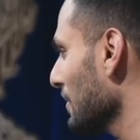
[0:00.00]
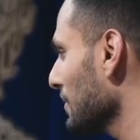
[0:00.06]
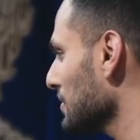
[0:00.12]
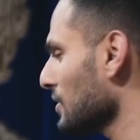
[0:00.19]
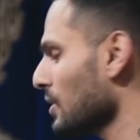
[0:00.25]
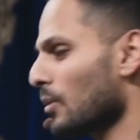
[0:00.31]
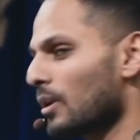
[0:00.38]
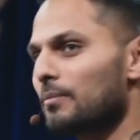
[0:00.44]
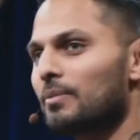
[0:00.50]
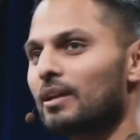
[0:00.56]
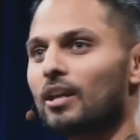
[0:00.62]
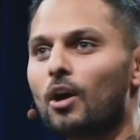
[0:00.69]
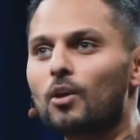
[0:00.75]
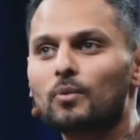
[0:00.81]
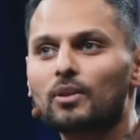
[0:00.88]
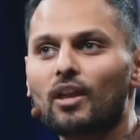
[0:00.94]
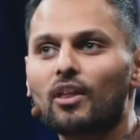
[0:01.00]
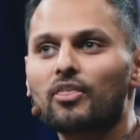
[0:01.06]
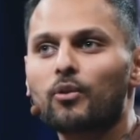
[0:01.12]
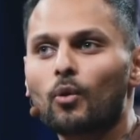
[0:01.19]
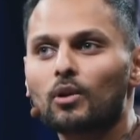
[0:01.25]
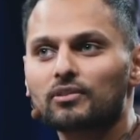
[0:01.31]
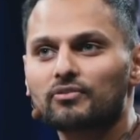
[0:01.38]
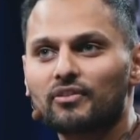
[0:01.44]
So do you want to be alone with our
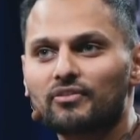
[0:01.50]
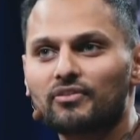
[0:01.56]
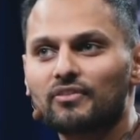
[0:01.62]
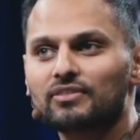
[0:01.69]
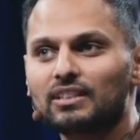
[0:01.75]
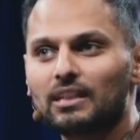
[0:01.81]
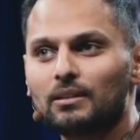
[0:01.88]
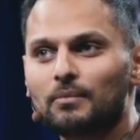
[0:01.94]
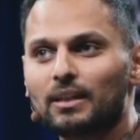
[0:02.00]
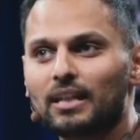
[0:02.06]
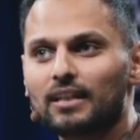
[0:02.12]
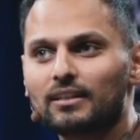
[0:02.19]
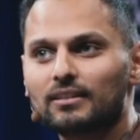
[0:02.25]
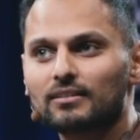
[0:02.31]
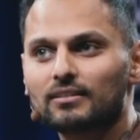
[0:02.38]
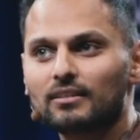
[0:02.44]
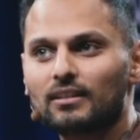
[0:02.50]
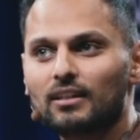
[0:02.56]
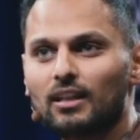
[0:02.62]
thoughts for 15 minutes?